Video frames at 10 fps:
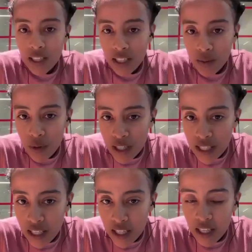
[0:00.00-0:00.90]

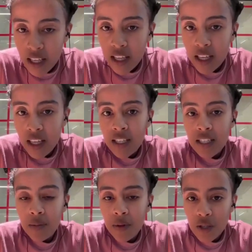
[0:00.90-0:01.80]
expressing
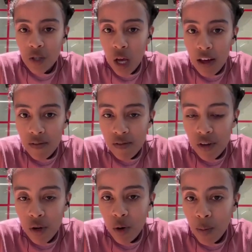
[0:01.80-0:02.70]
some things you have
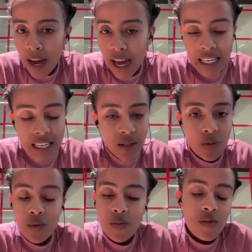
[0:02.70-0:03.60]
in your mind, it
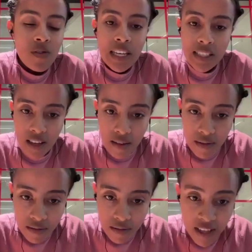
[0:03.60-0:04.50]
would be really tough.
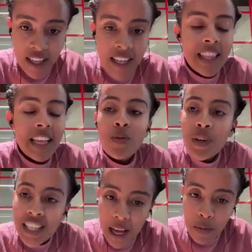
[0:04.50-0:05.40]
That's
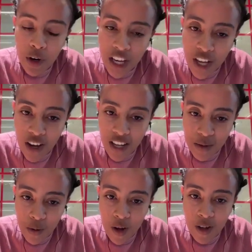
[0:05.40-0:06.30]
one thing I'm working on as
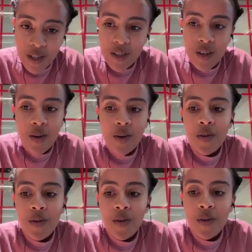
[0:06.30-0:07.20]
well.
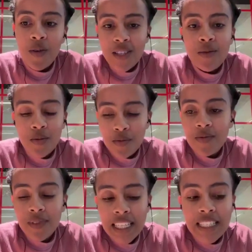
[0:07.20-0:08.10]
So that's
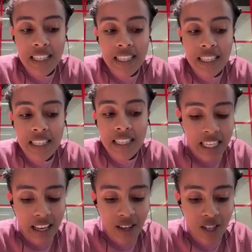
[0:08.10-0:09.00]
that's one thing
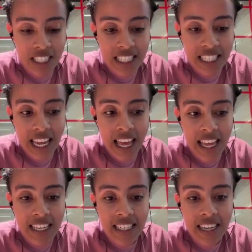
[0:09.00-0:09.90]
I noticed.
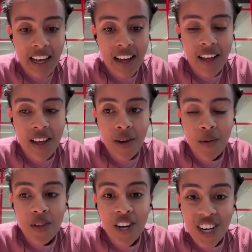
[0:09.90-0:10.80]
And
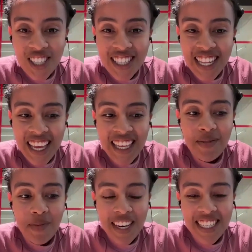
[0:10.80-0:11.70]
with regards to the
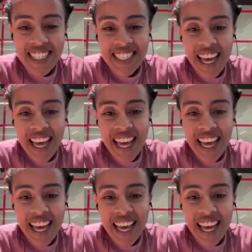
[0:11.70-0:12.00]
experiences